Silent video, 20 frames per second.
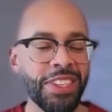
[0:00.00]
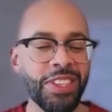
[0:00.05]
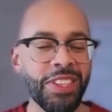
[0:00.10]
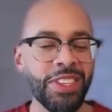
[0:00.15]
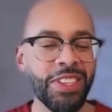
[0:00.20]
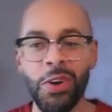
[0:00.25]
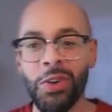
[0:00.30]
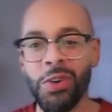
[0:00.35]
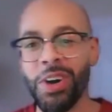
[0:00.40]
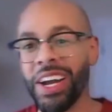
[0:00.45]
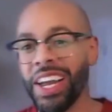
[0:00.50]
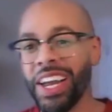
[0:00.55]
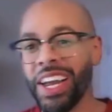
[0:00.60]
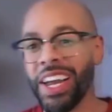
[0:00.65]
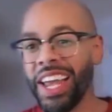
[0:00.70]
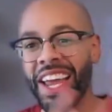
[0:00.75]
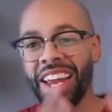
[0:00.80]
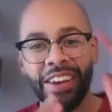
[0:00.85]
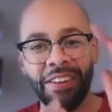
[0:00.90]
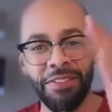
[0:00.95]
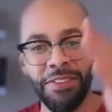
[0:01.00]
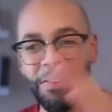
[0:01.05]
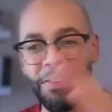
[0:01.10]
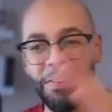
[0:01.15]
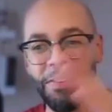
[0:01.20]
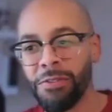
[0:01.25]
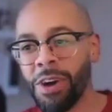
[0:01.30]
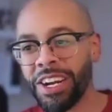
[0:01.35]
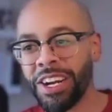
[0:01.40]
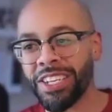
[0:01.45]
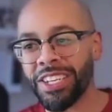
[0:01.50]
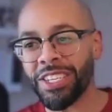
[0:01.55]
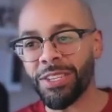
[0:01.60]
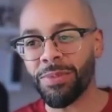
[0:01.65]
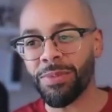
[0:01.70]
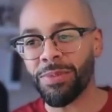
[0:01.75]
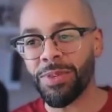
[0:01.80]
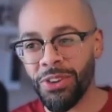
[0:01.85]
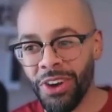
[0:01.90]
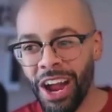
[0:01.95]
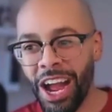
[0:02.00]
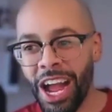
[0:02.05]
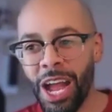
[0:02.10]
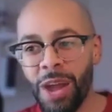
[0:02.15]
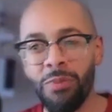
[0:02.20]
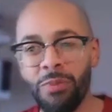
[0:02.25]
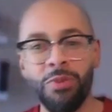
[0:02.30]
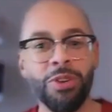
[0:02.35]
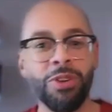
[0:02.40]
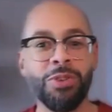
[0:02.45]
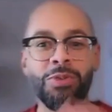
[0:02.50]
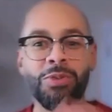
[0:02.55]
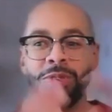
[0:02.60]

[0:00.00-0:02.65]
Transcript: So again, if you want to subscribe,